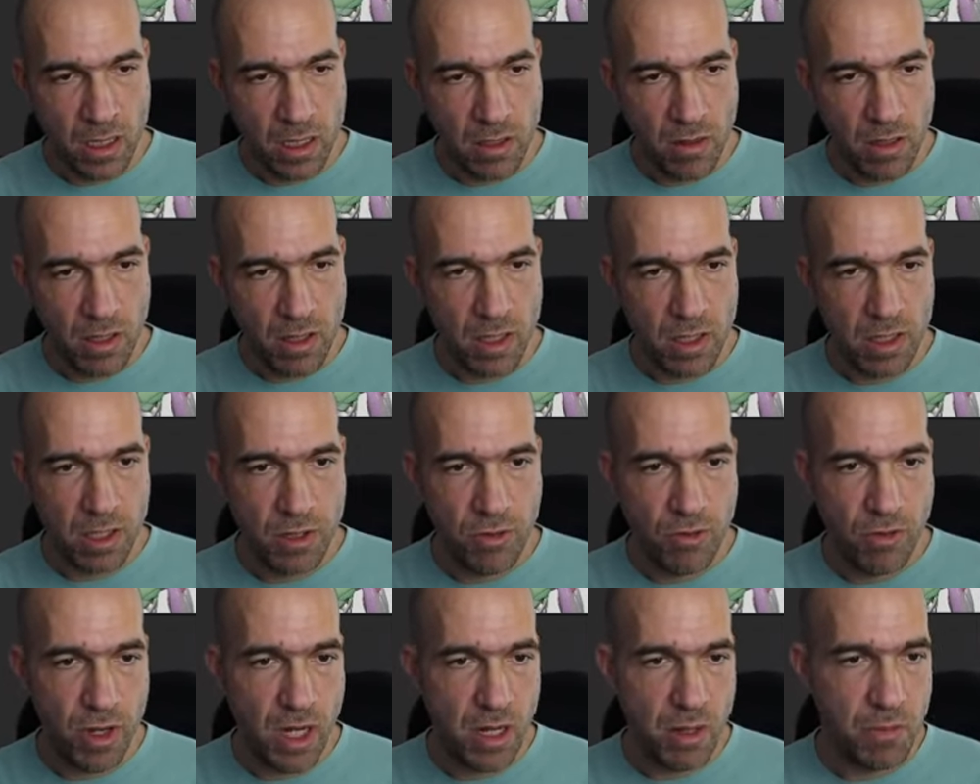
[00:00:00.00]
So this
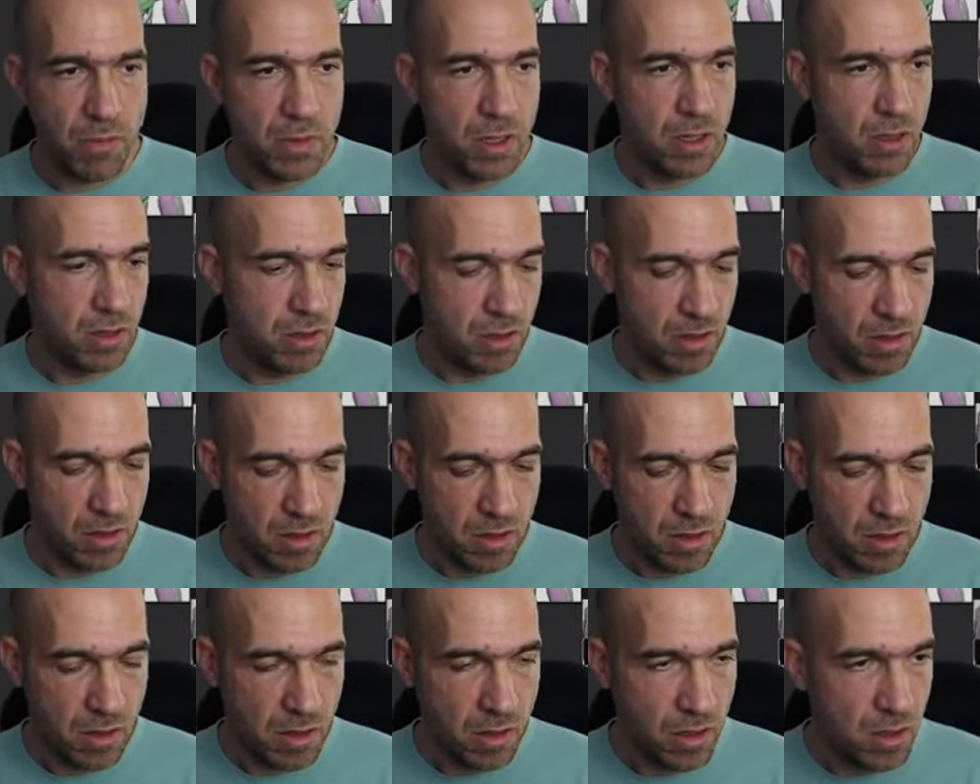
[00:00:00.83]
stream,
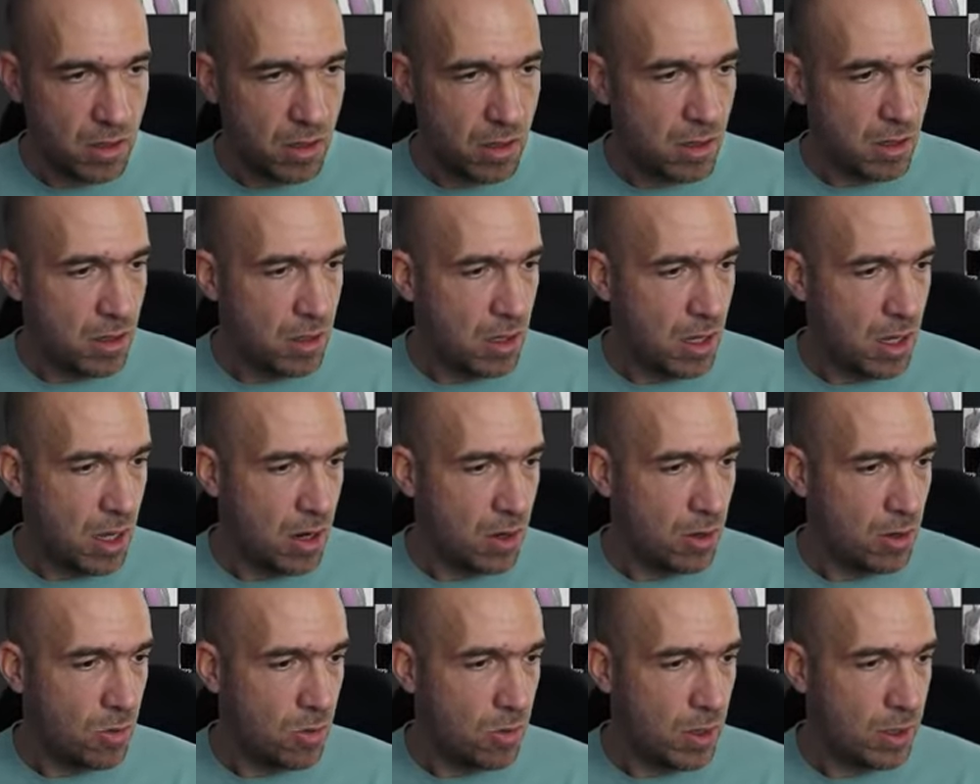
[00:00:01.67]
I
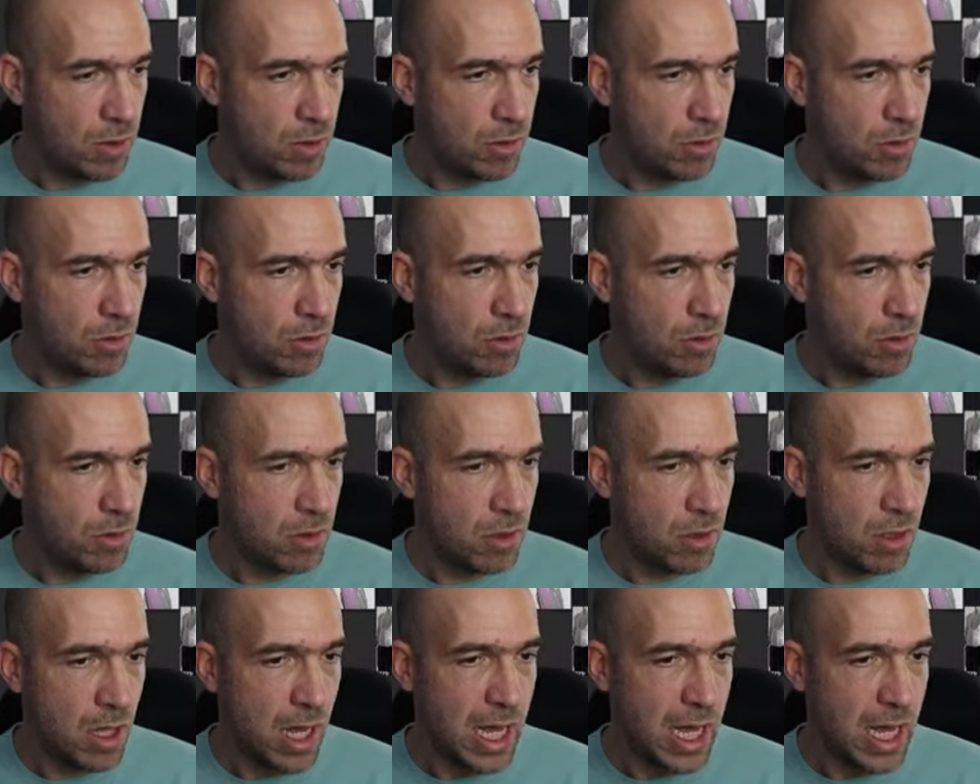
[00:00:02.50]
don't know what to do.